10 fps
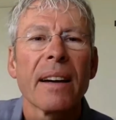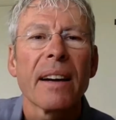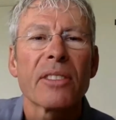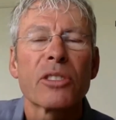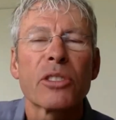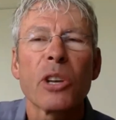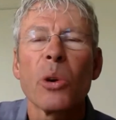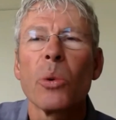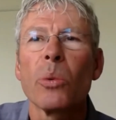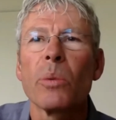
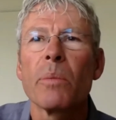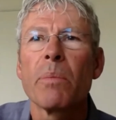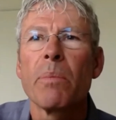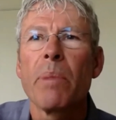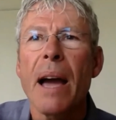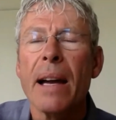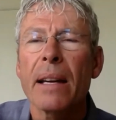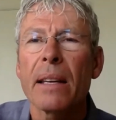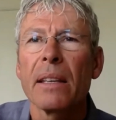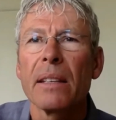So
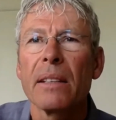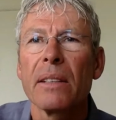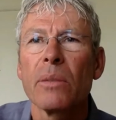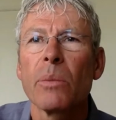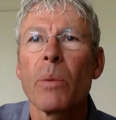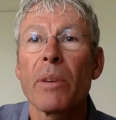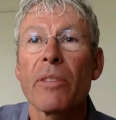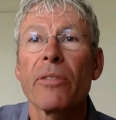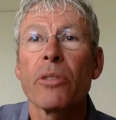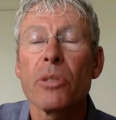back in when we
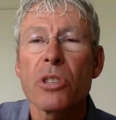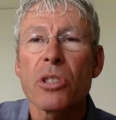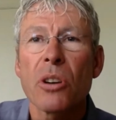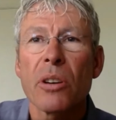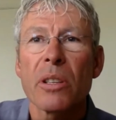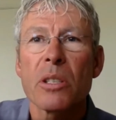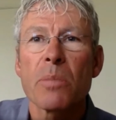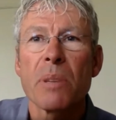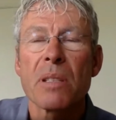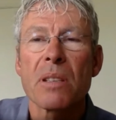first started this
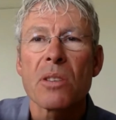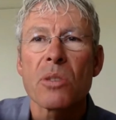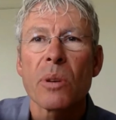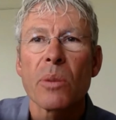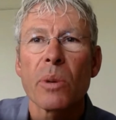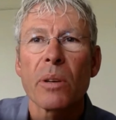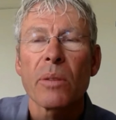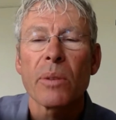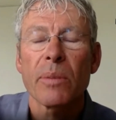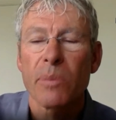business,
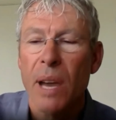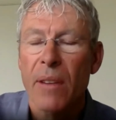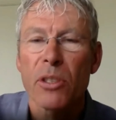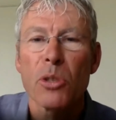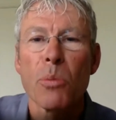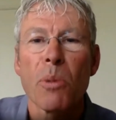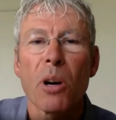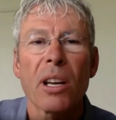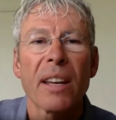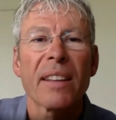we have to do
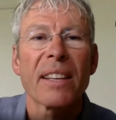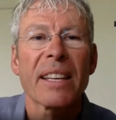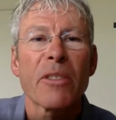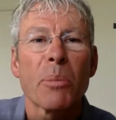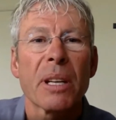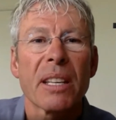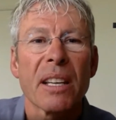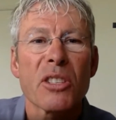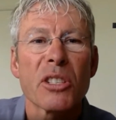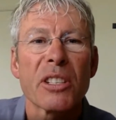marketing like everybody
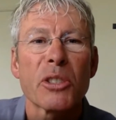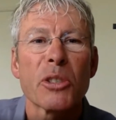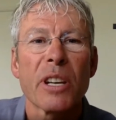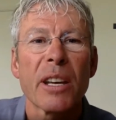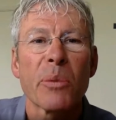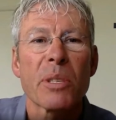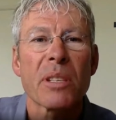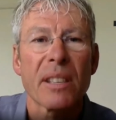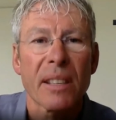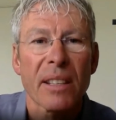else, and it turned out it was
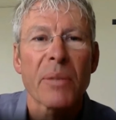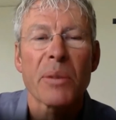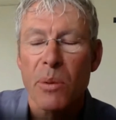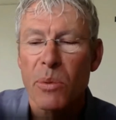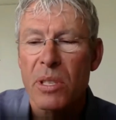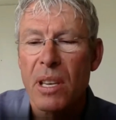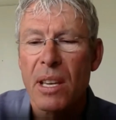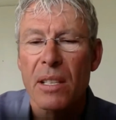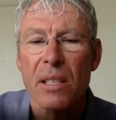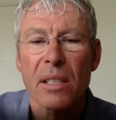like it was
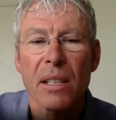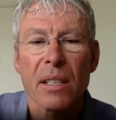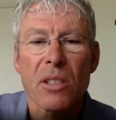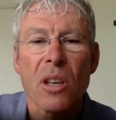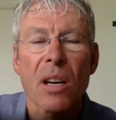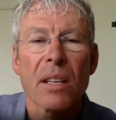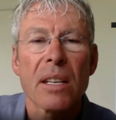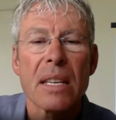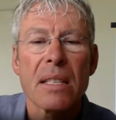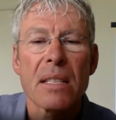saying it's not an
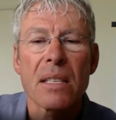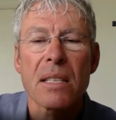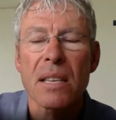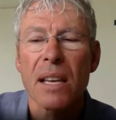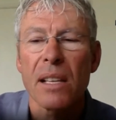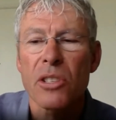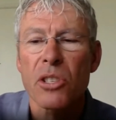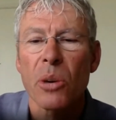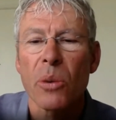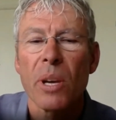easy sell.
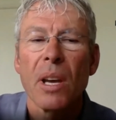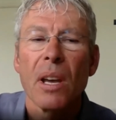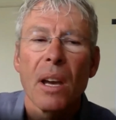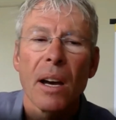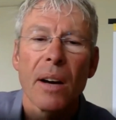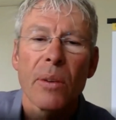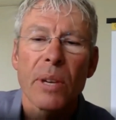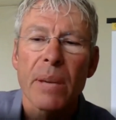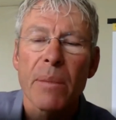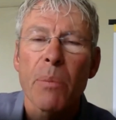So we
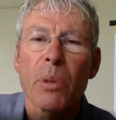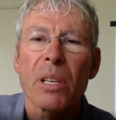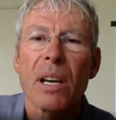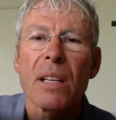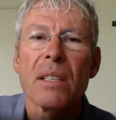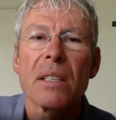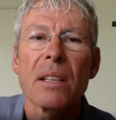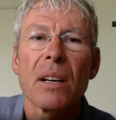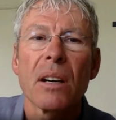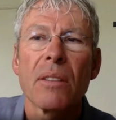came up with the idea
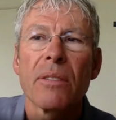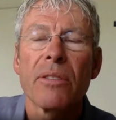of